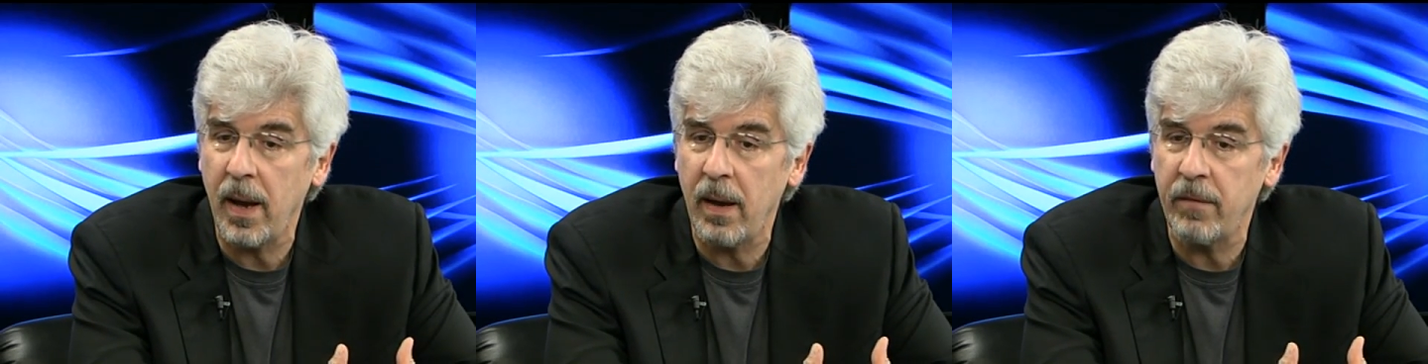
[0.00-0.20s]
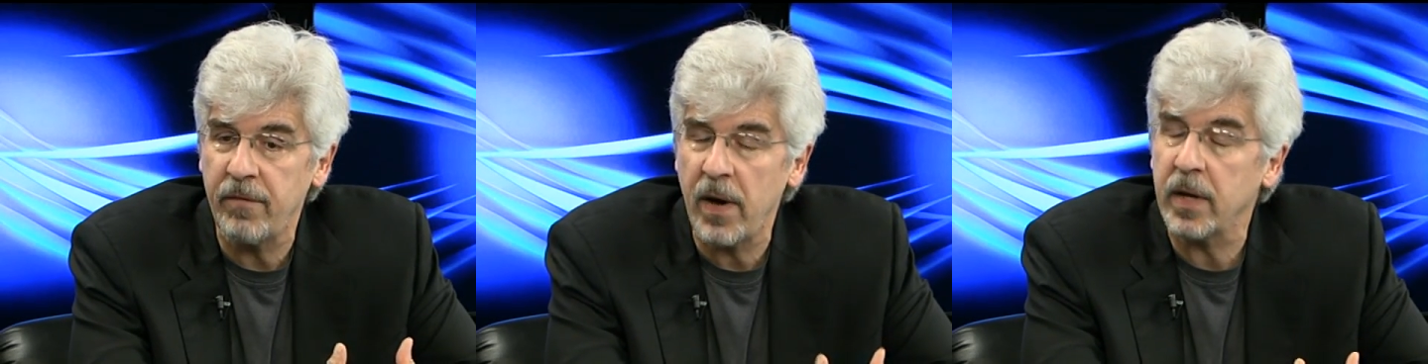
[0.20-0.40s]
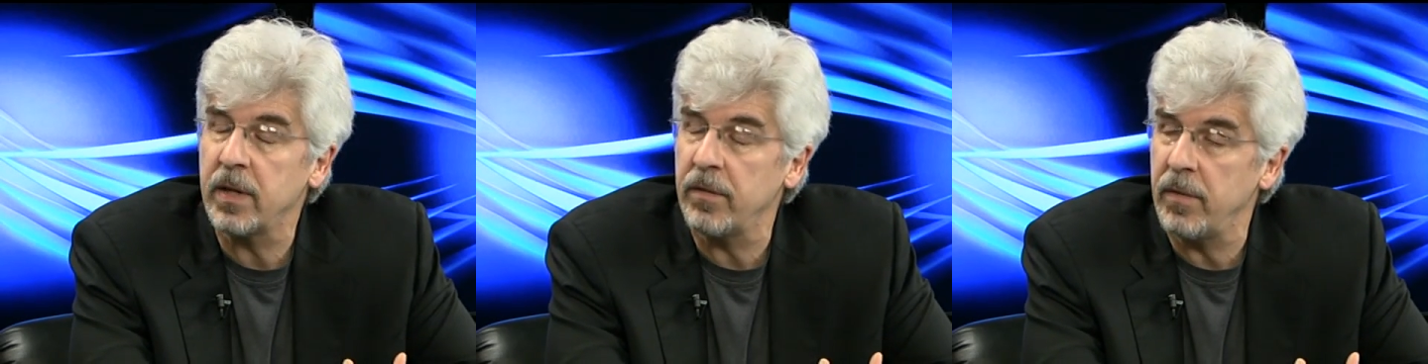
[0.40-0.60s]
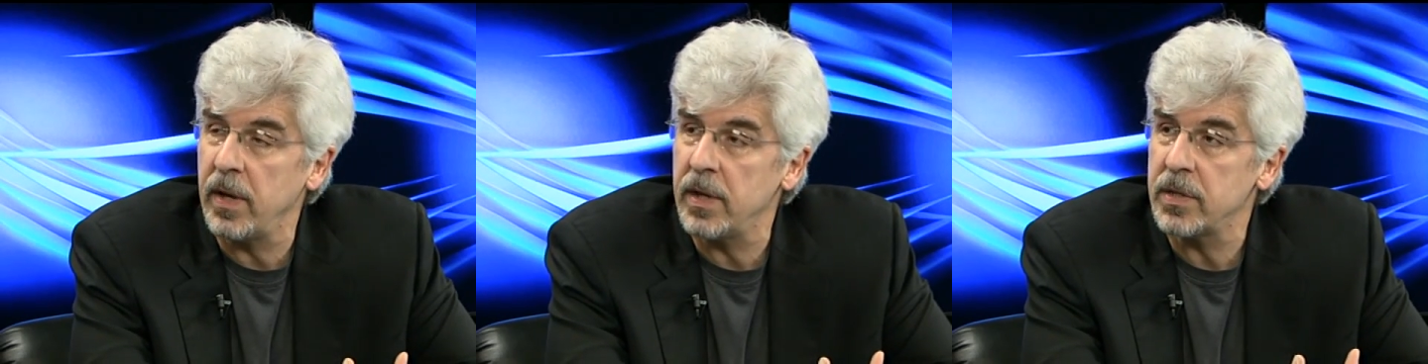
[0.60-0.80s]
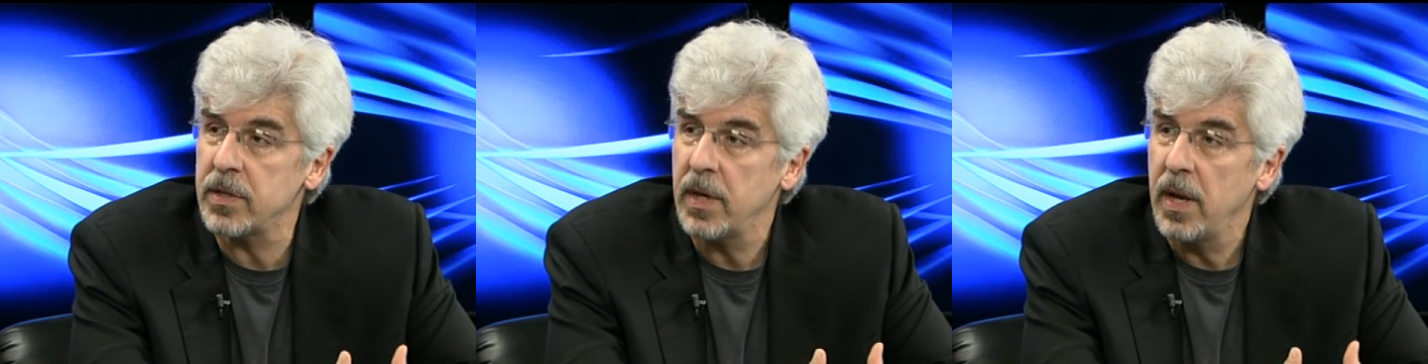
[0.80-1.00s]

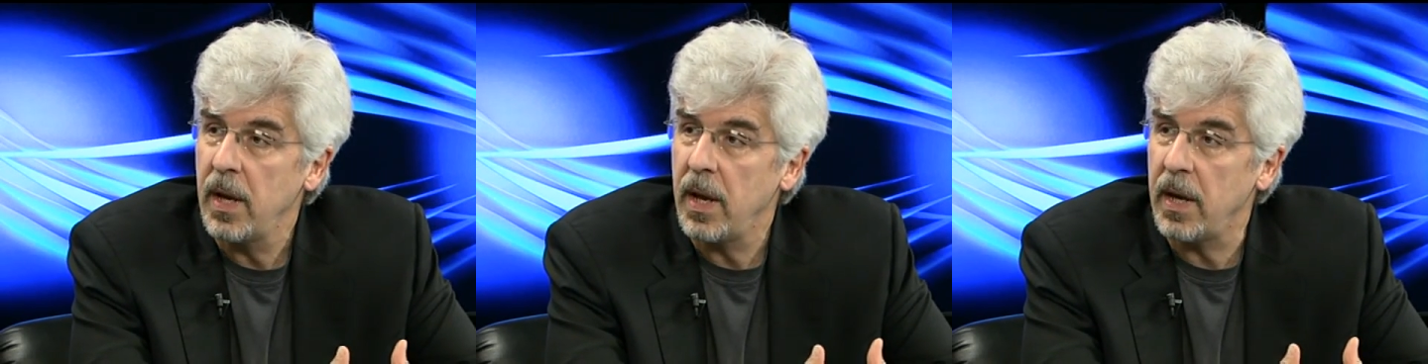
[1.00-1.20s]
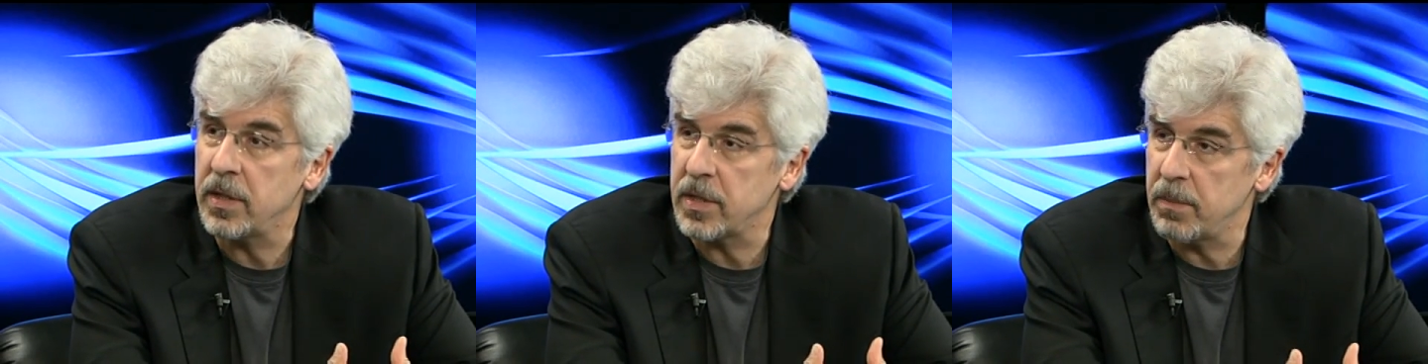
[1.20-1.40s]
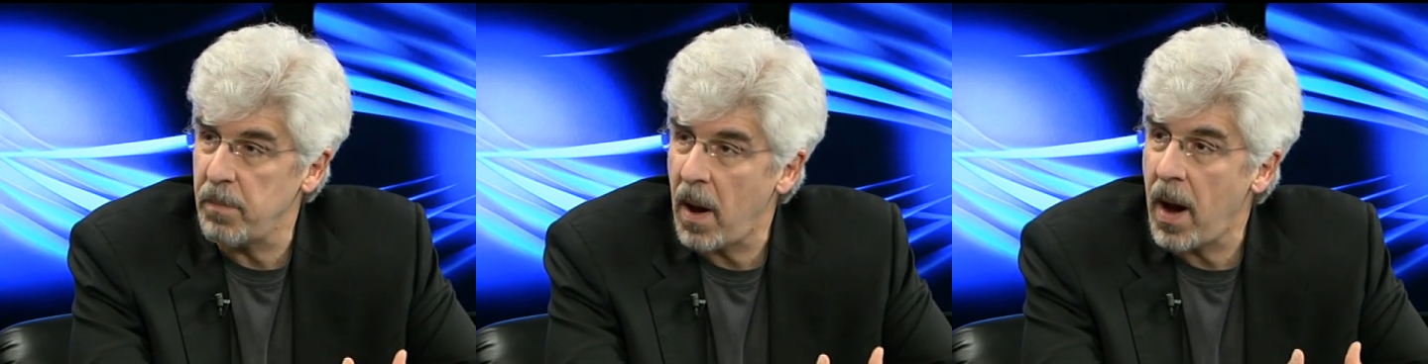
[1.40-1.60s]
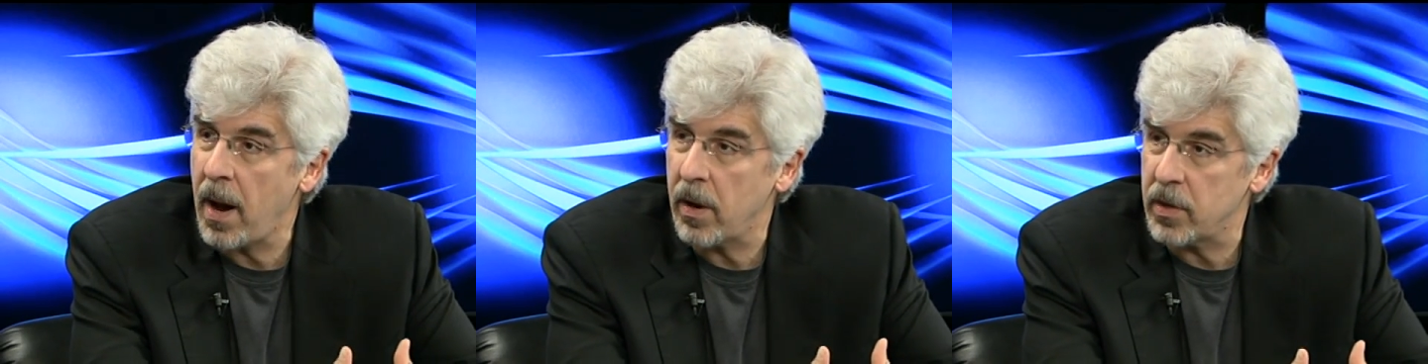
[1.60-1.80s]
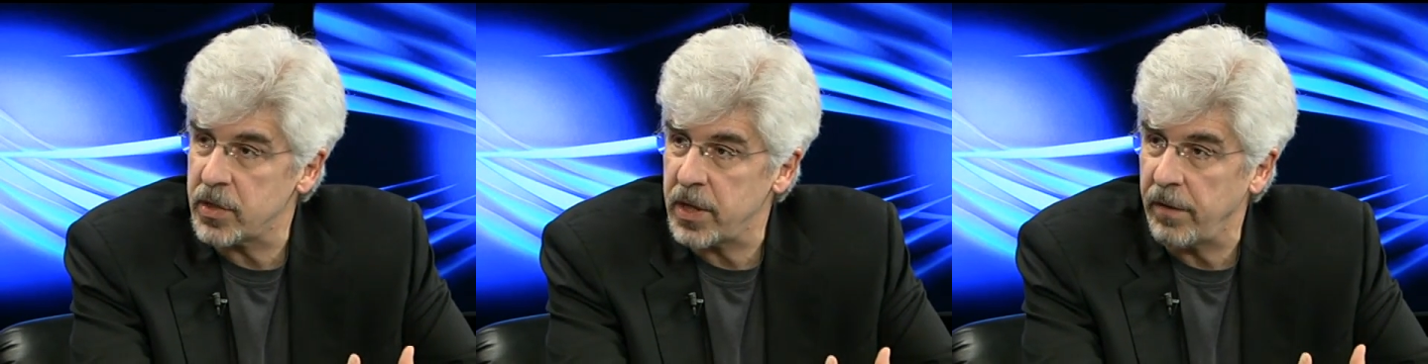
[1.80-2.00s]
effectiveness is a
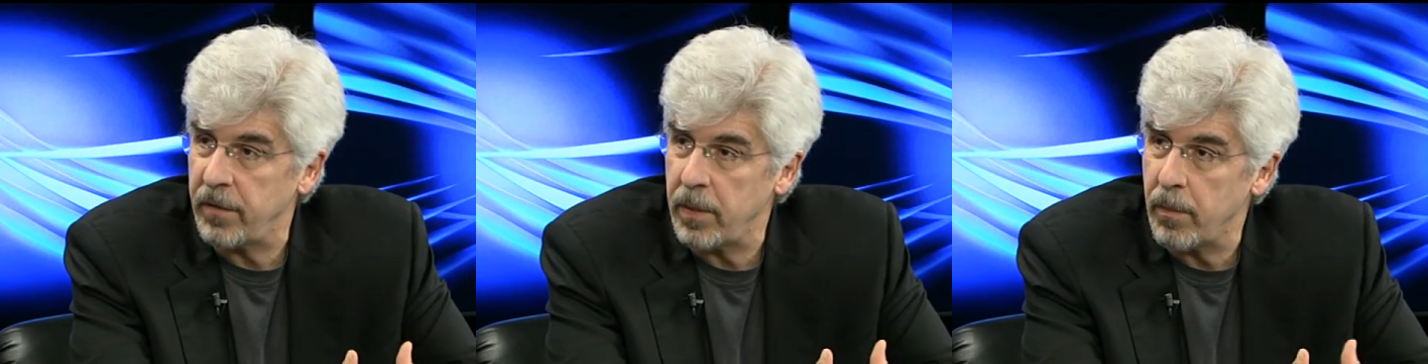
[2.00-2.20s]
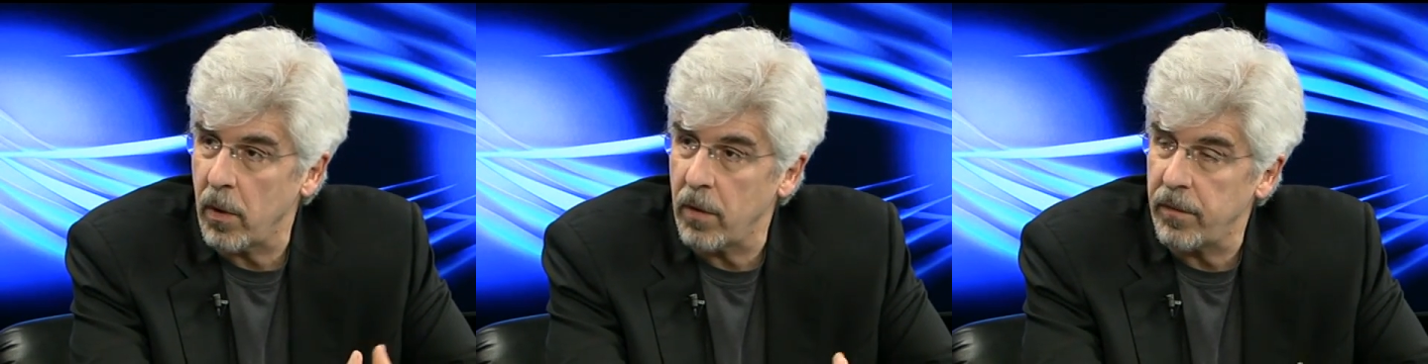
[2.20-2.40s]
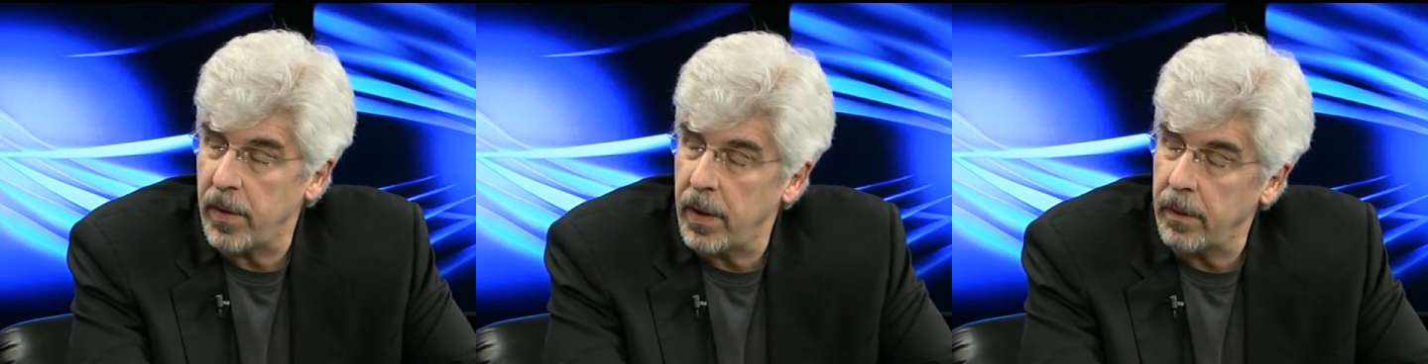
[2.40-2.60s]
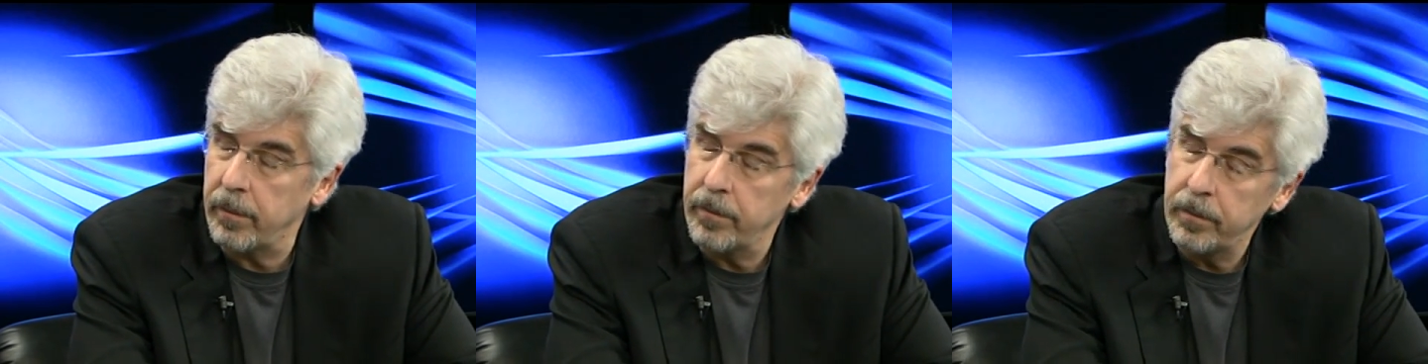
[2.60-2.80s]
higher safety profile.